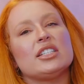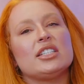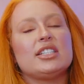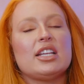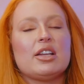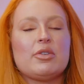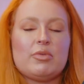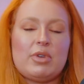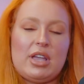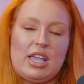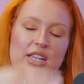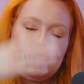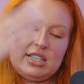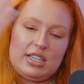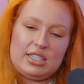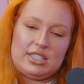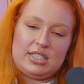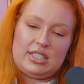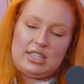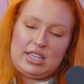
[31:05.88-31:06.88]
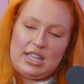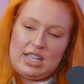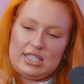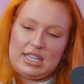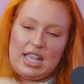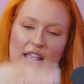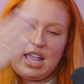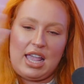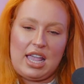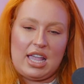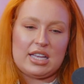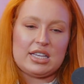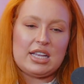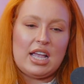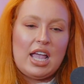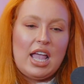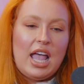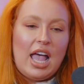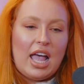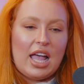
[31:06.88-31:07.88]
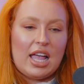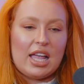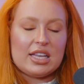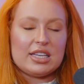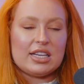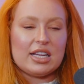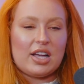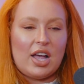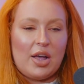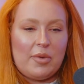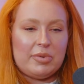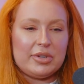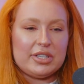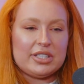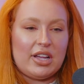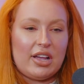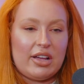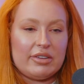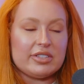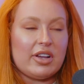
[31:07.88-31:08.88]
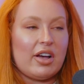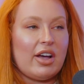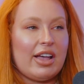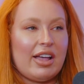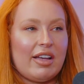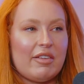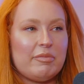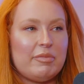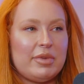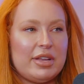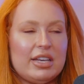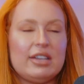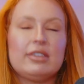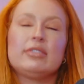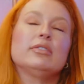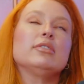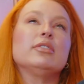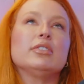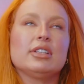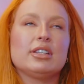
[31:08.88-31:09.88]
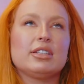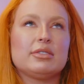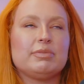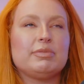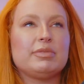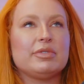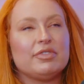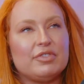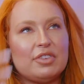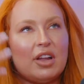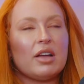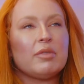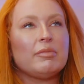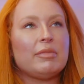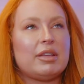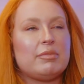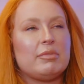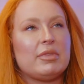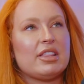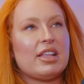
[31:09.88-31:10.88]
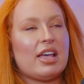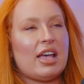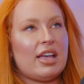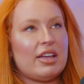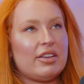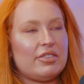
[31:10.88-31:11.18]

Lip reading: this thing where he does his head. And a couple of times I have been flung him in the